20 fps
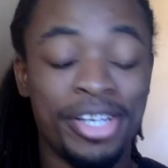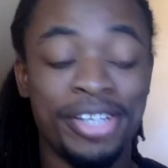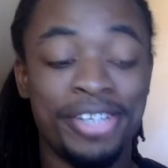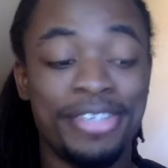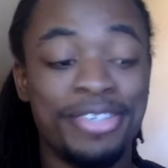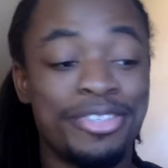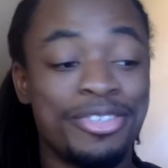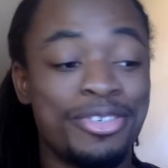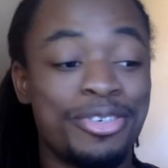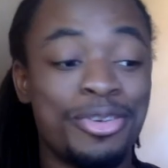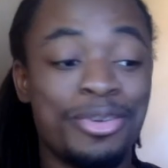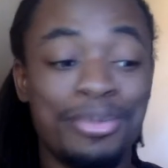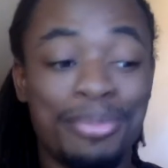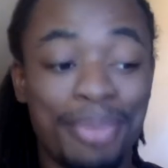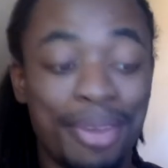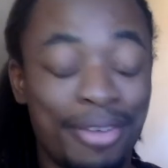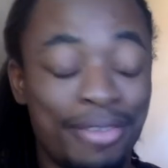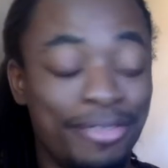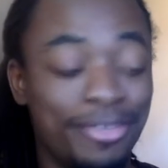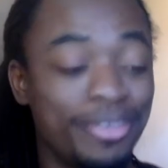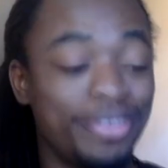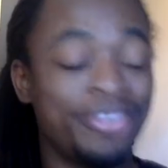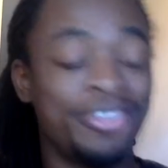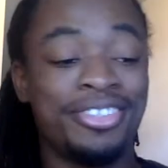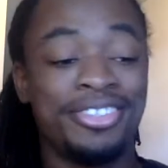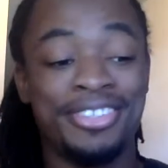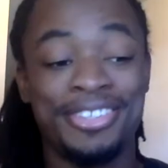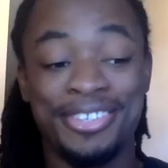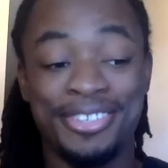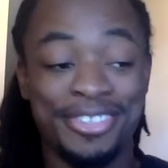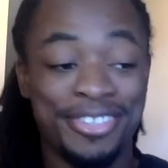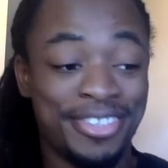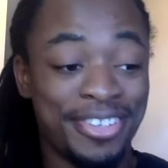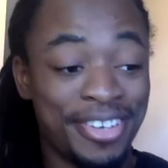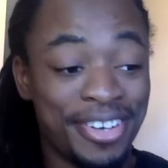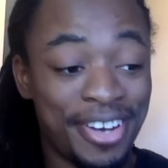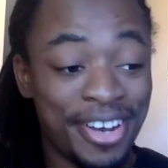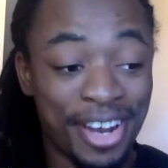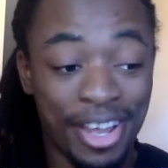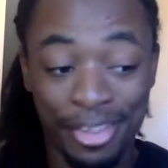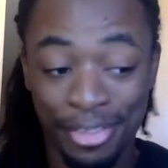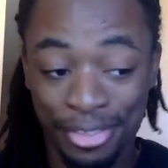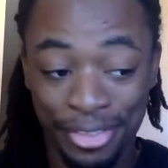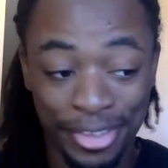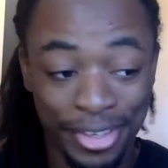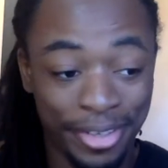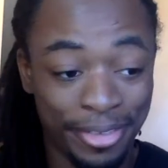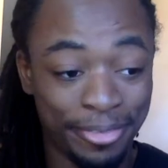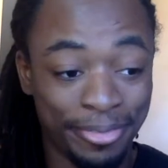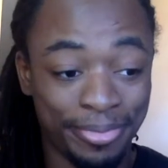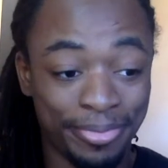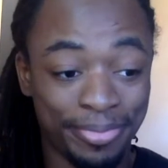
There's no muffles. There's nothing.